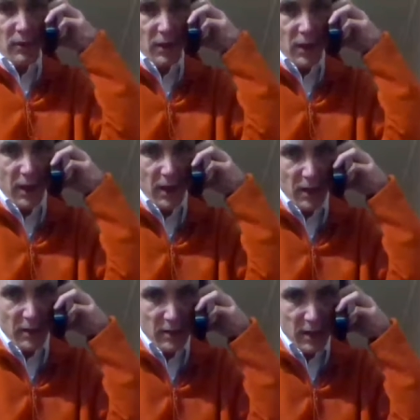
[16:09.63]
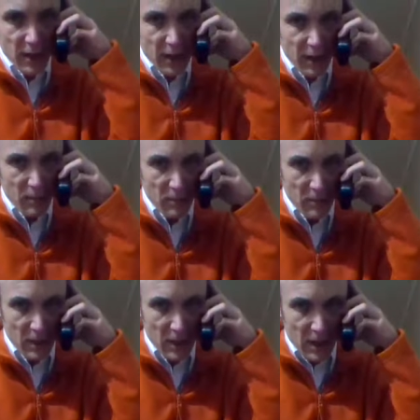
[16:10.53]
and I say that
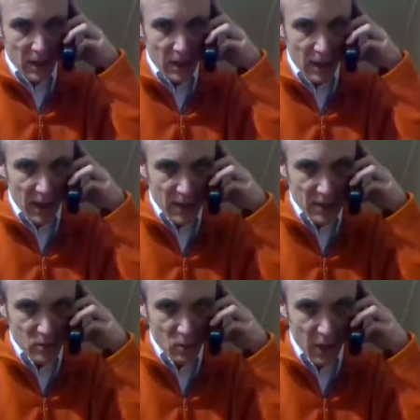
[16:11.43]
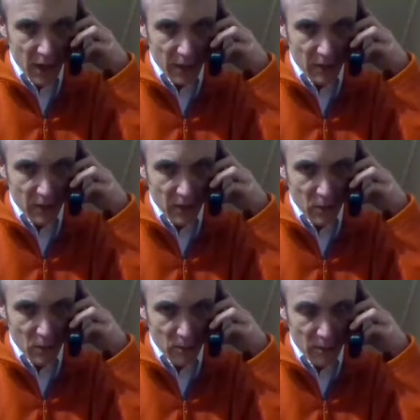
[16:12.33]
is why, even though
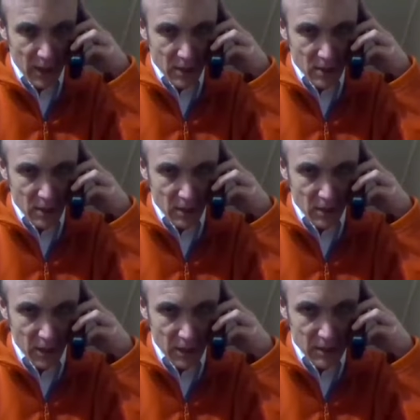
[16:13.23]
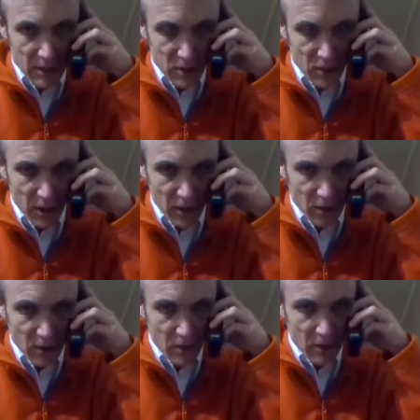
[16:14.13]
we're batshit crazy trying to
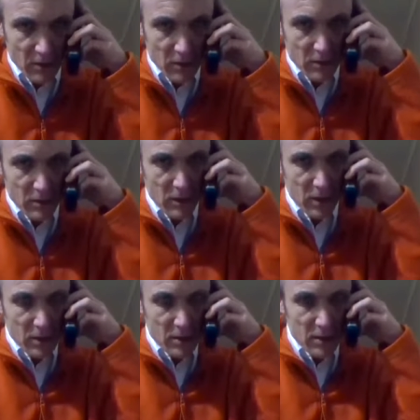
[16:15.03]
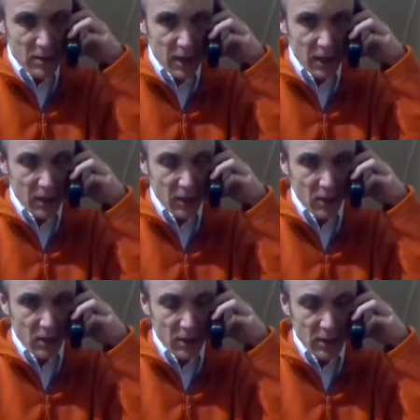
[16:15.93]
do this insane
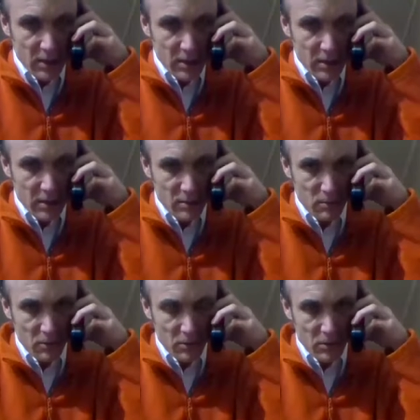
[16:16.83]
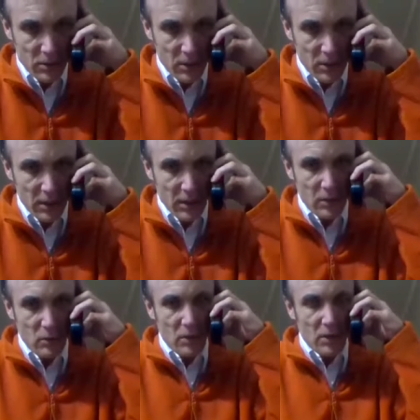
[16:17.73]
long distance bullshit that
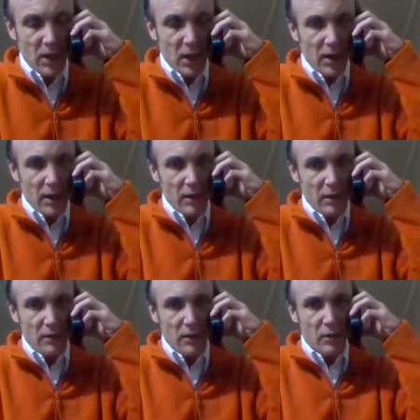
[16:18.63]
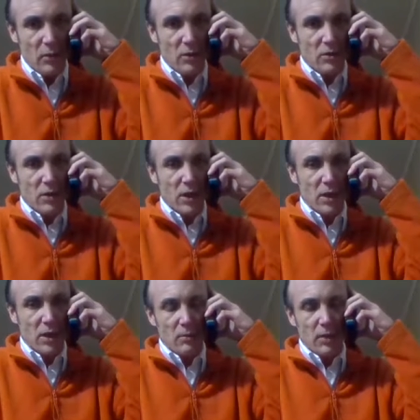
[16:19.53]
we're tired of, that we're
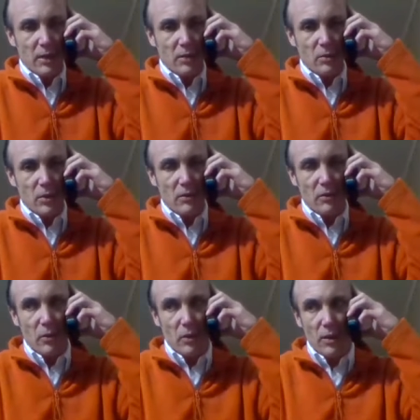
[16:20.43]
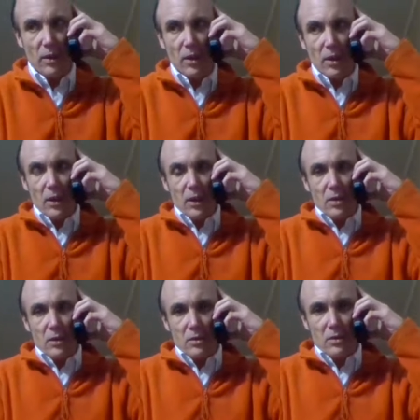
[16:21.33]
trying to get back to work for and
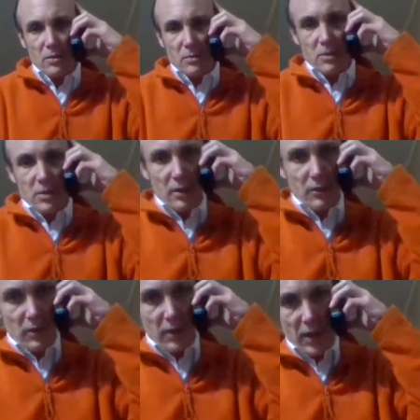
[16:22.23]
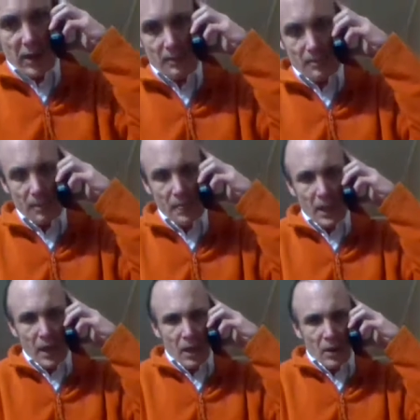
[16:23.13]
do some stuff for that,
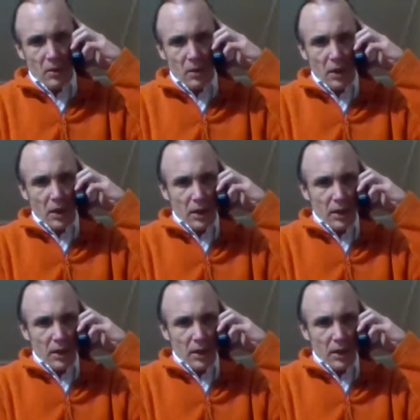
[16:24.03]
uh,